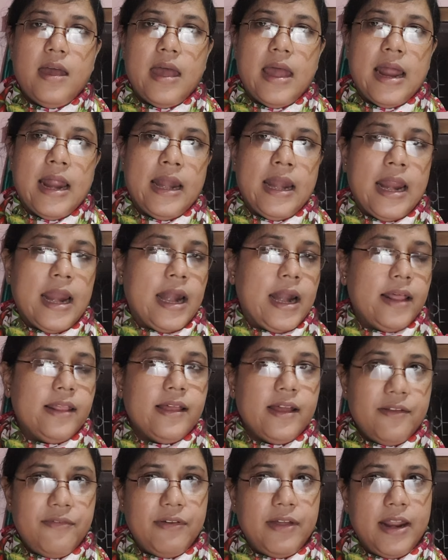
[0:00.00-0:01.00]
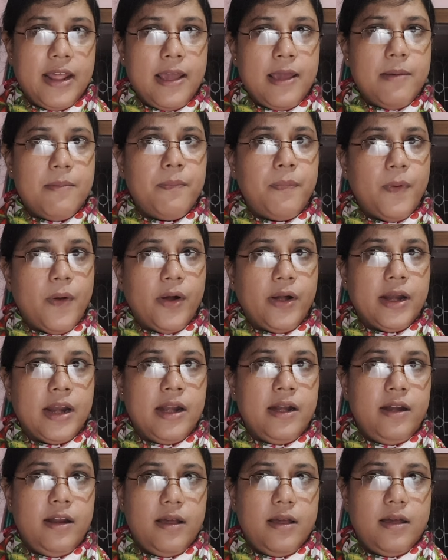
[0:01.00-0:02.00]
And another very
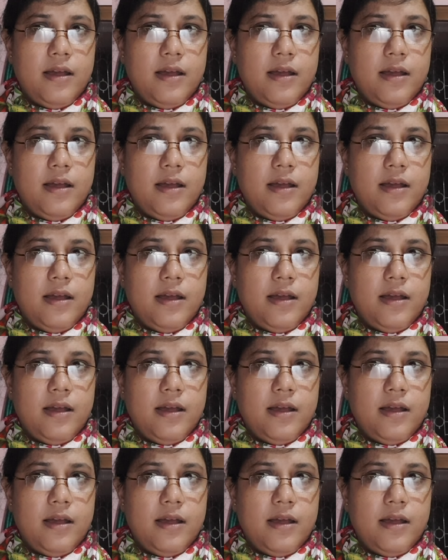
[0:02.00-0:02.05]
important